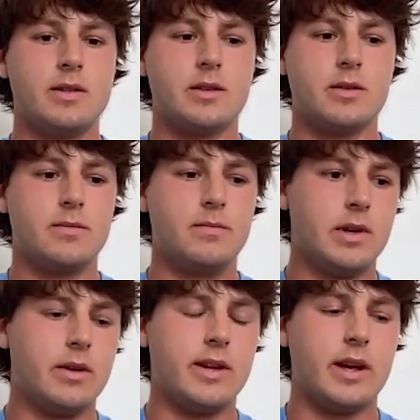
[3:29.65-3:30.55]
So
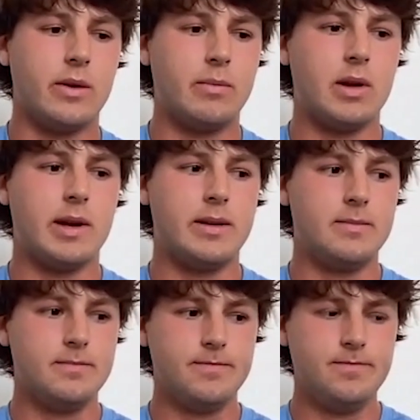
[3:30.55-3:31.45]
the other day we played
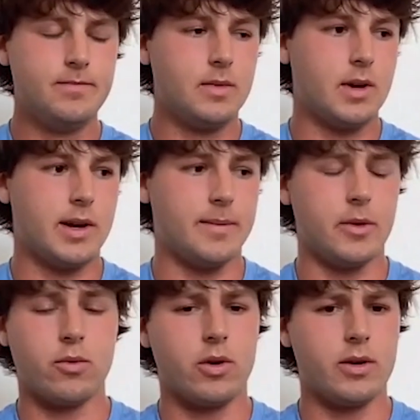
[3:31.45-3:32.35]

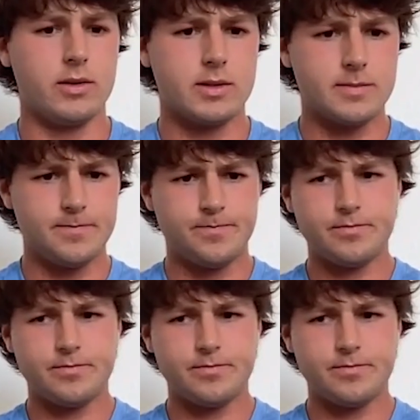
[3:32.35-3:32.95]
the Royals,